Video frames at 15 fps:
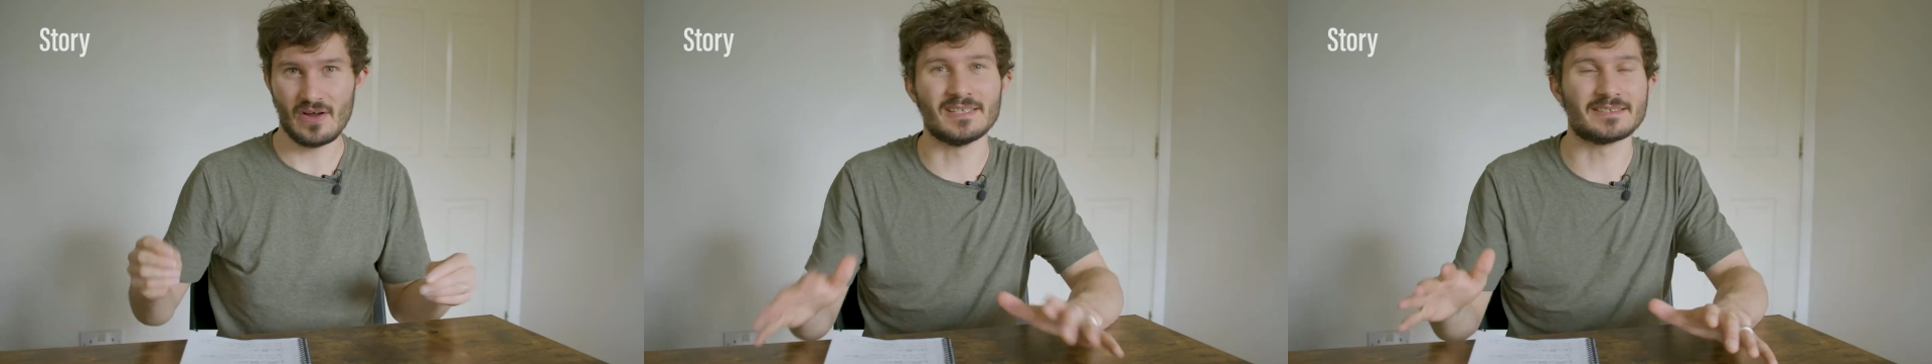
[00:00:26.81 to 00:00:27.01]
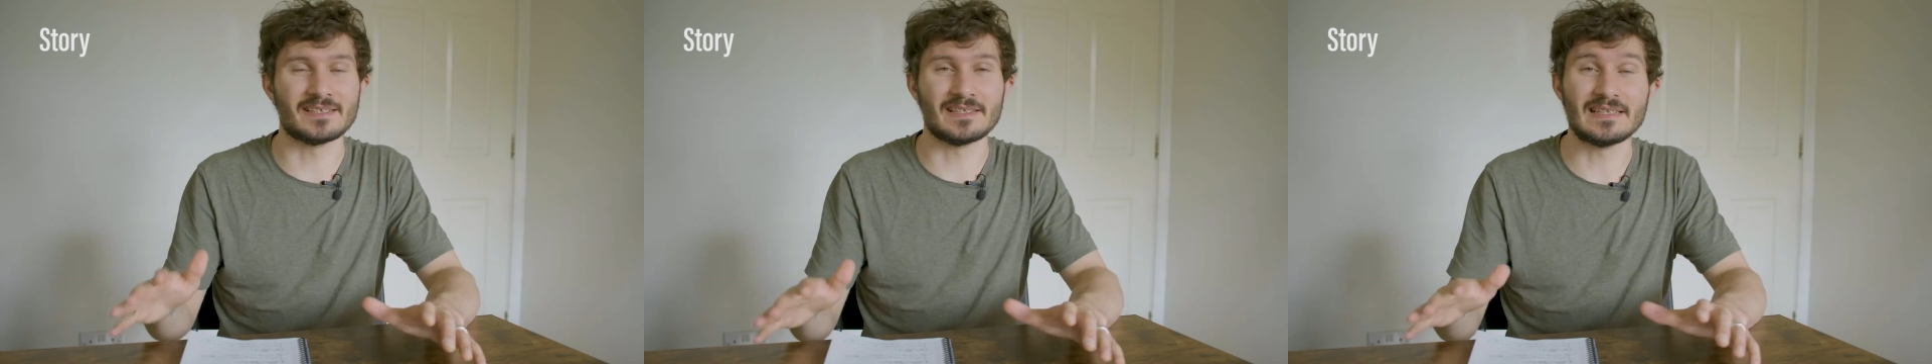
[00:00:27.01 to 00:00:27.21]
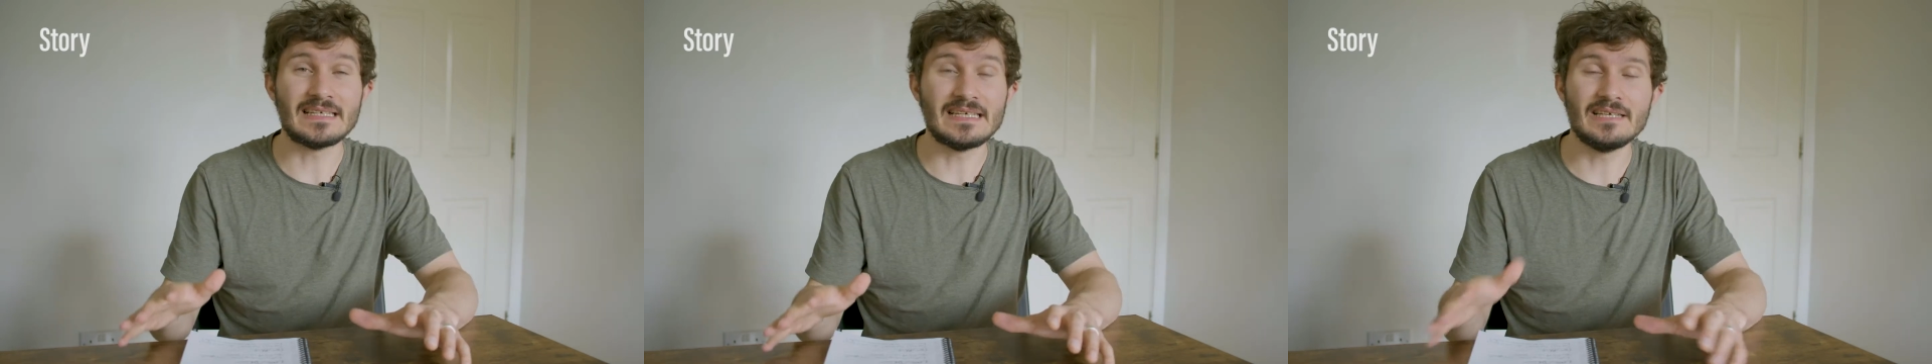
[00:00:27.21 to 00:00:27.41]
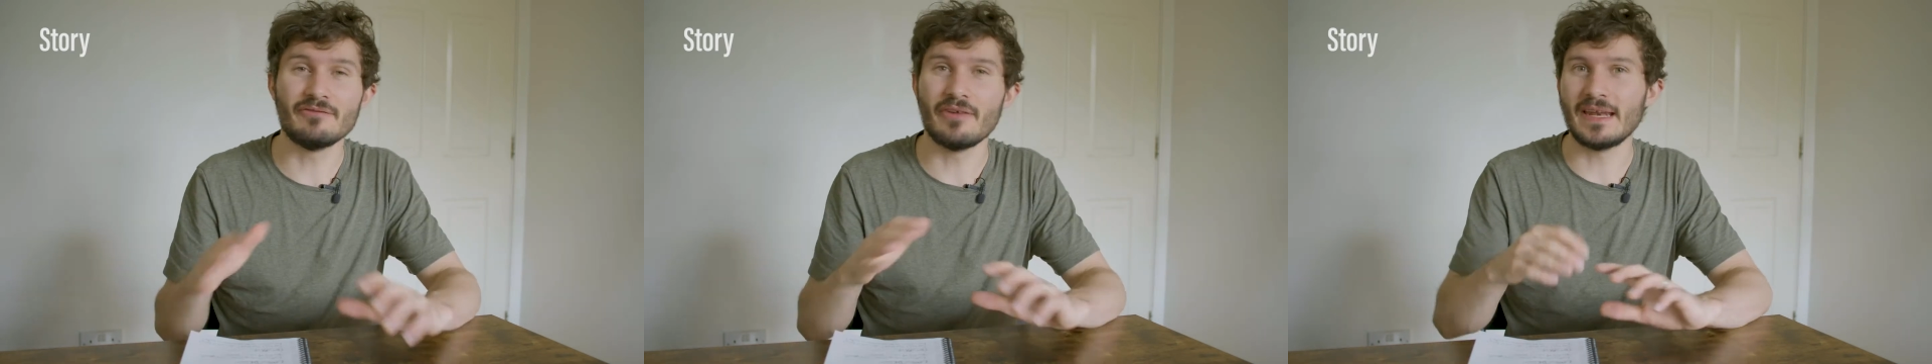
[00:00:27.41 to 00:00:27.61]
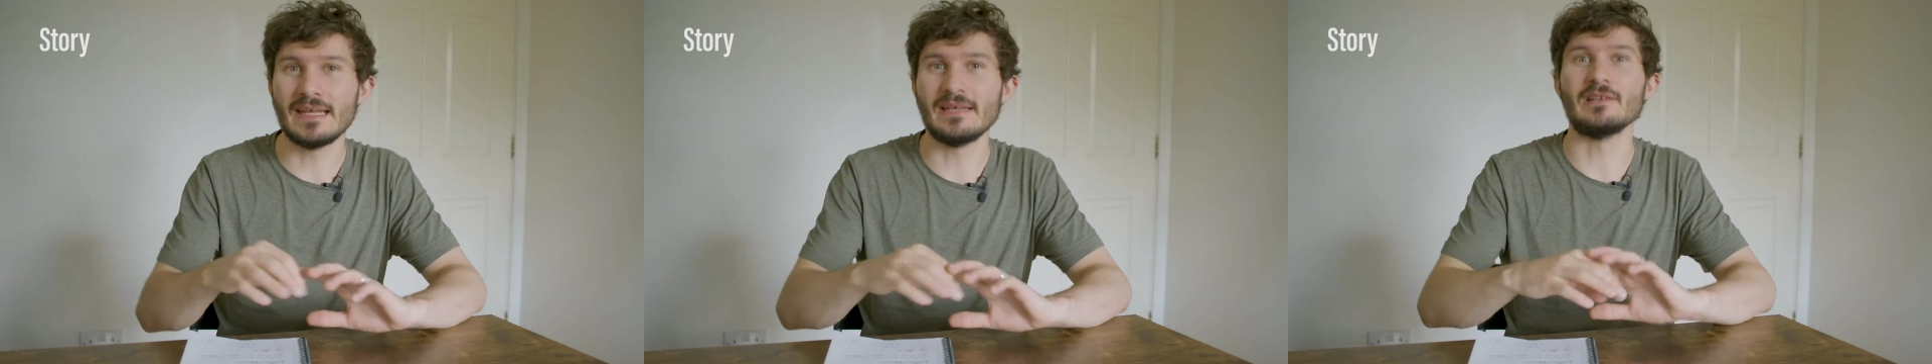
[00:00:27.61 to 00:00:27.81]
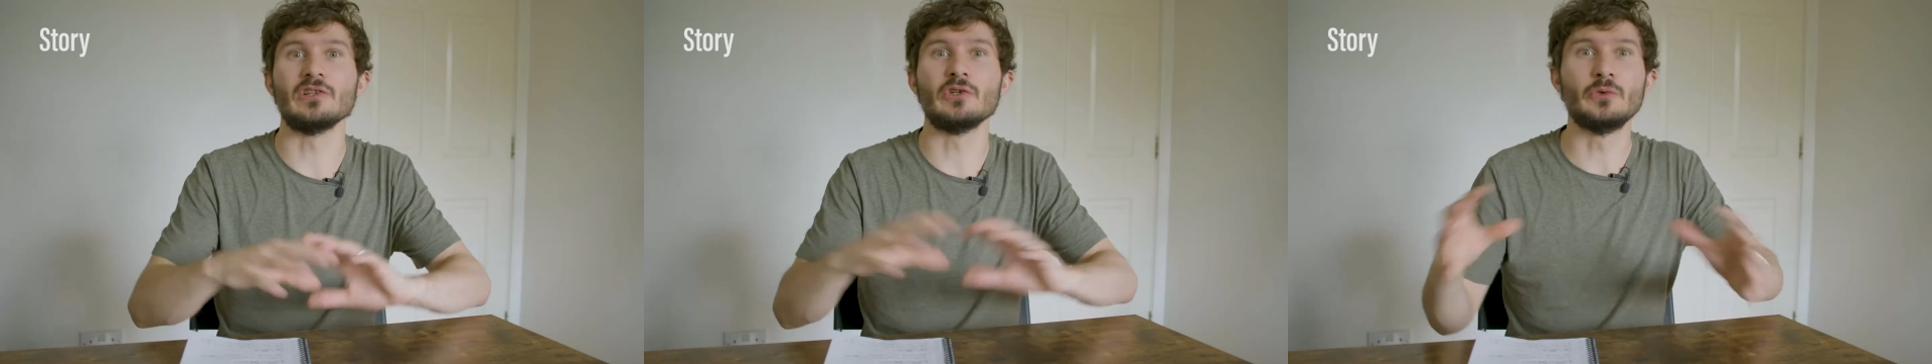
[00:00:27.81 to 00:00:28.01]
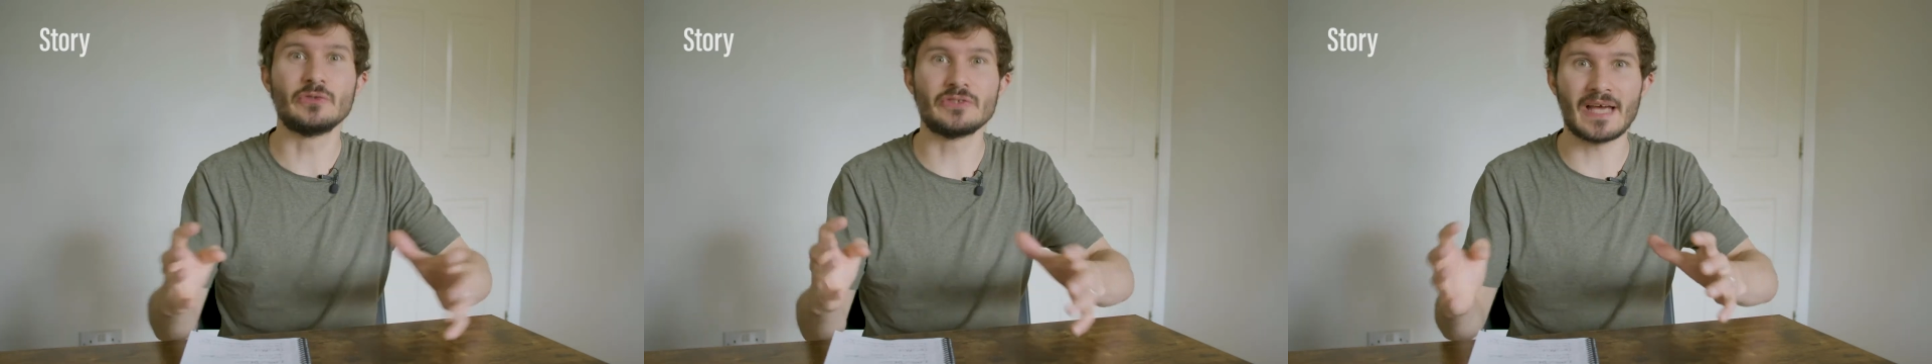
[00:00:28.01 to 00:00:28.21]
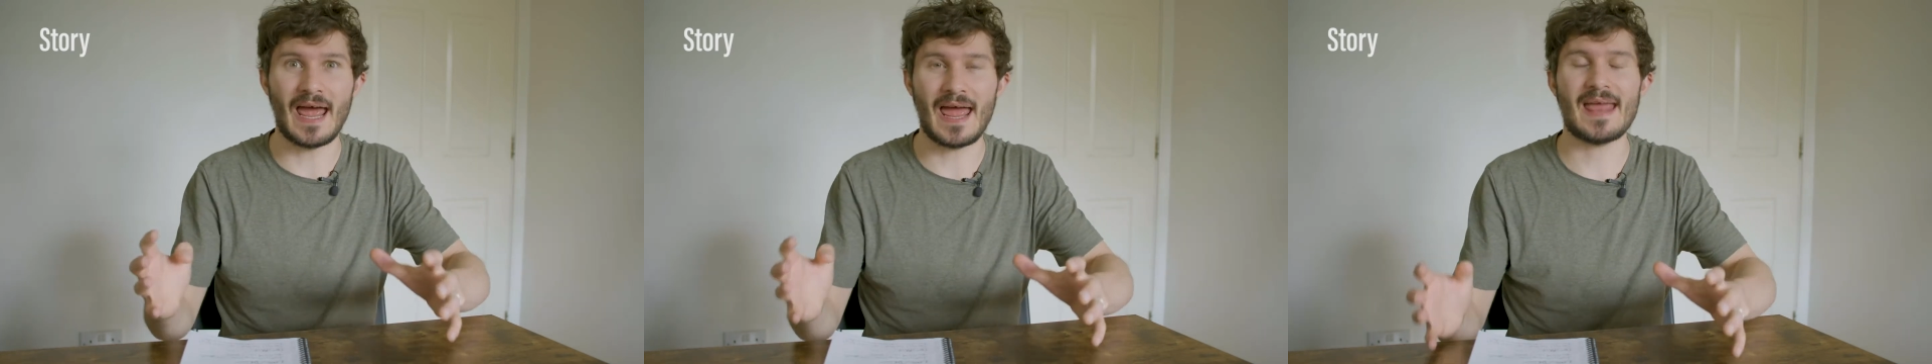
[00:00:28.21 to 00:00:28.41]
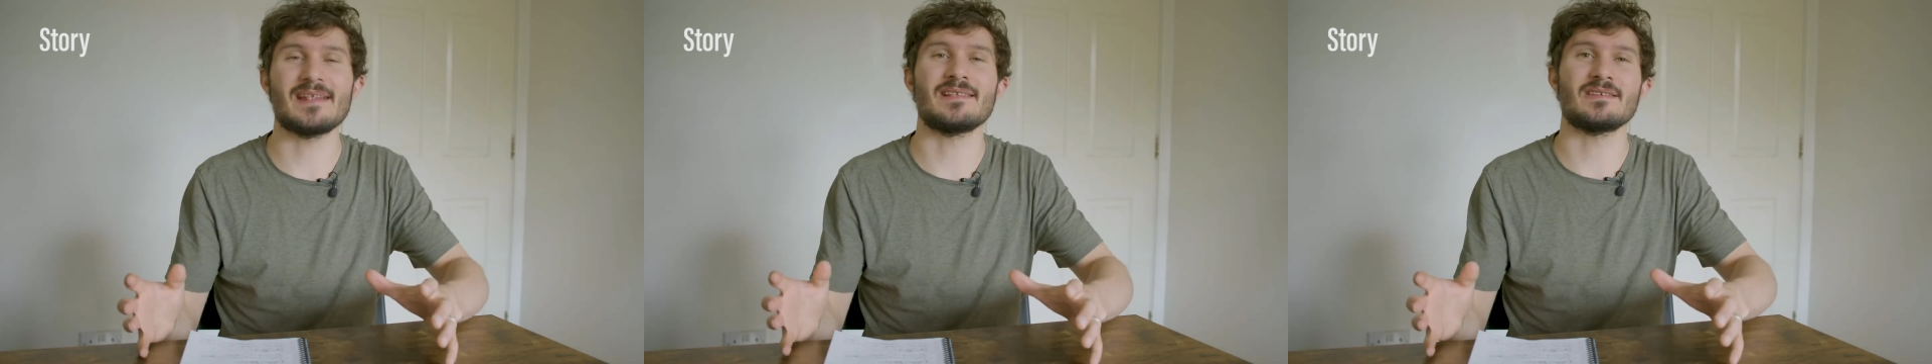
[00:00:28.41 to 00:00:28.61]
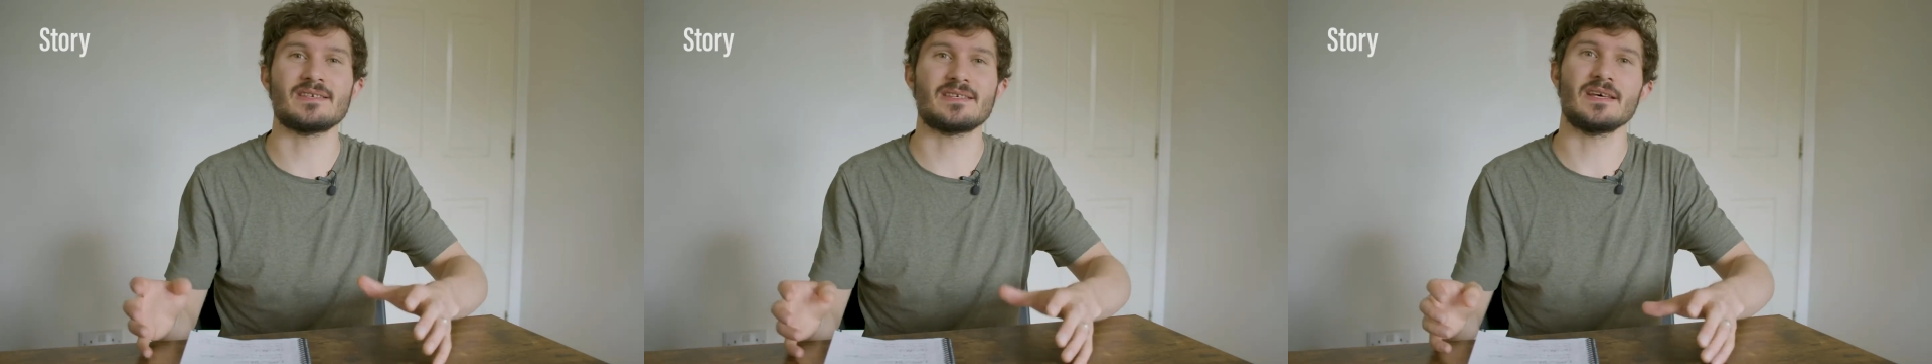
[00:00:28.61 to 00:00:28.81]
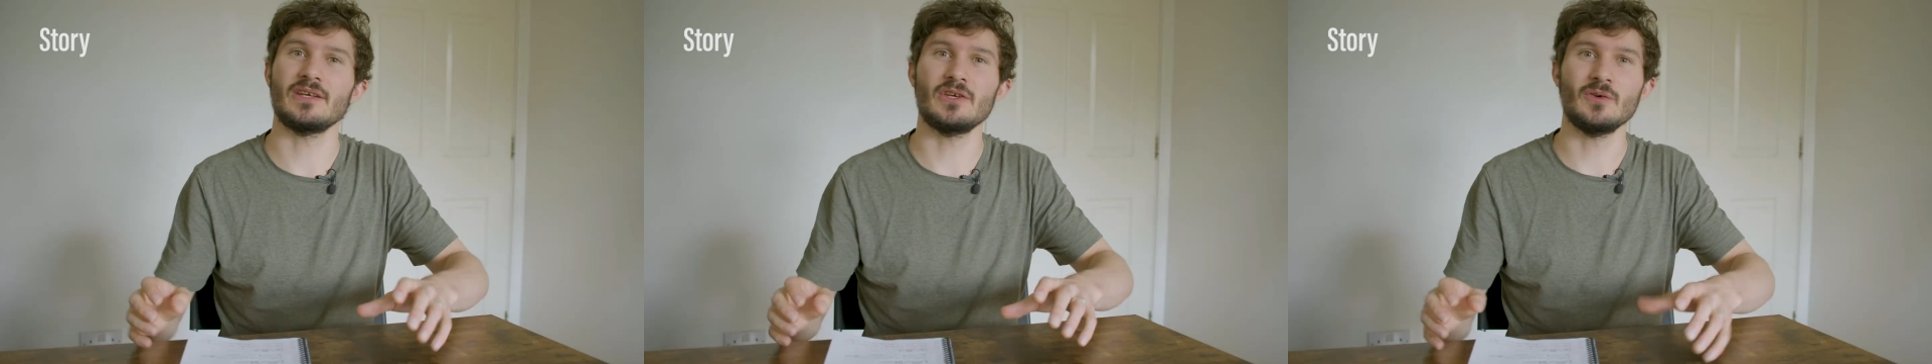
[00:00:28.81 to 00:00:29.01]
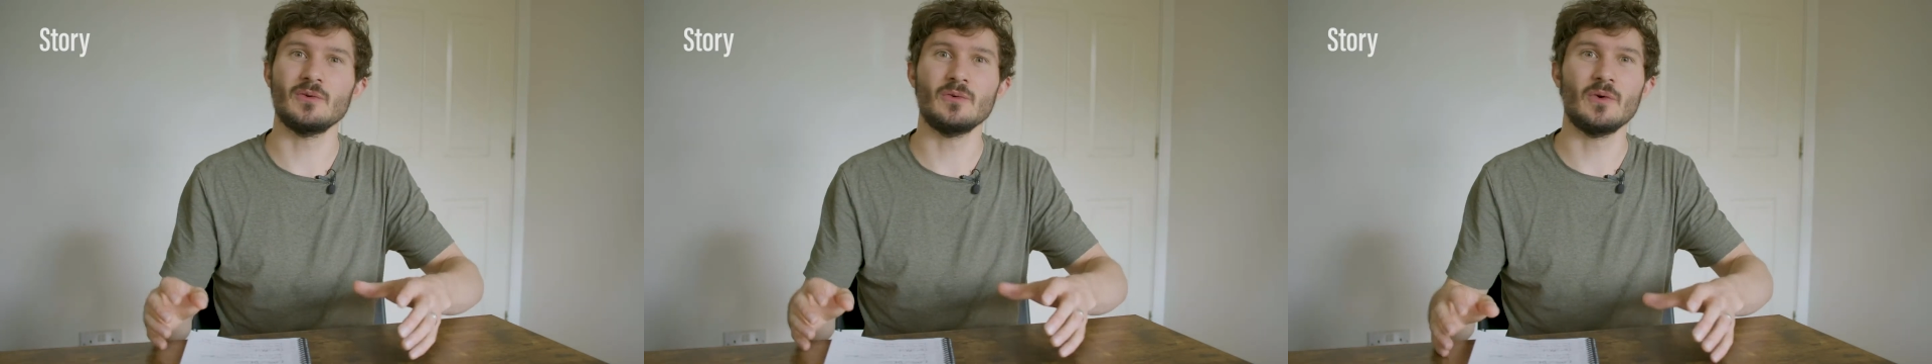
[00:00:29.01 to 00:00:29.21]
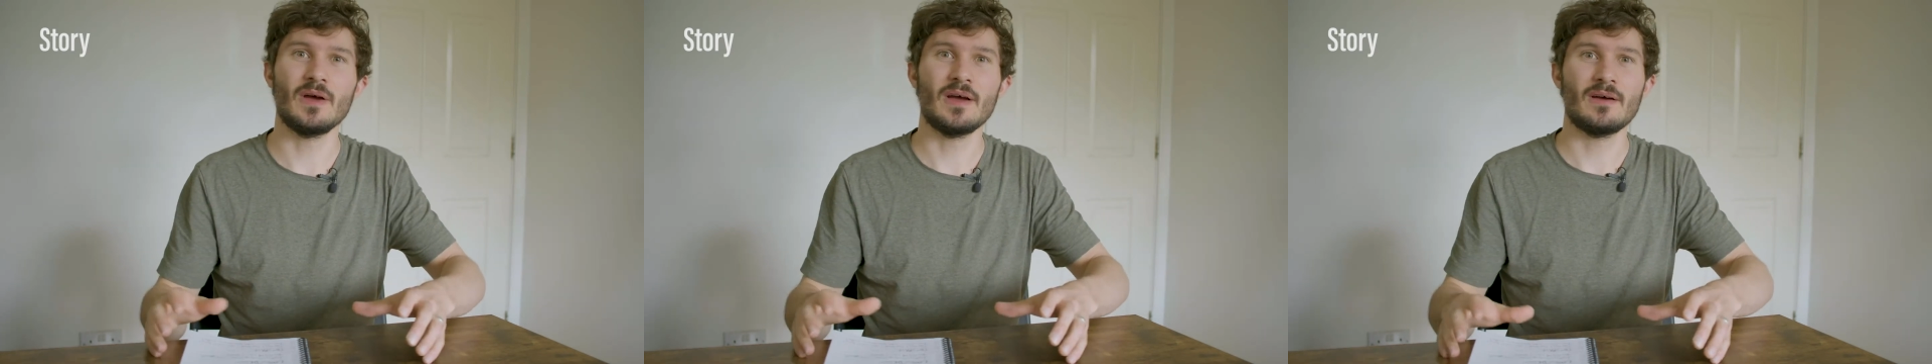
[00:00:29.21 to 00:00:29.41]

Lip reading: Does it leave any loose ends that you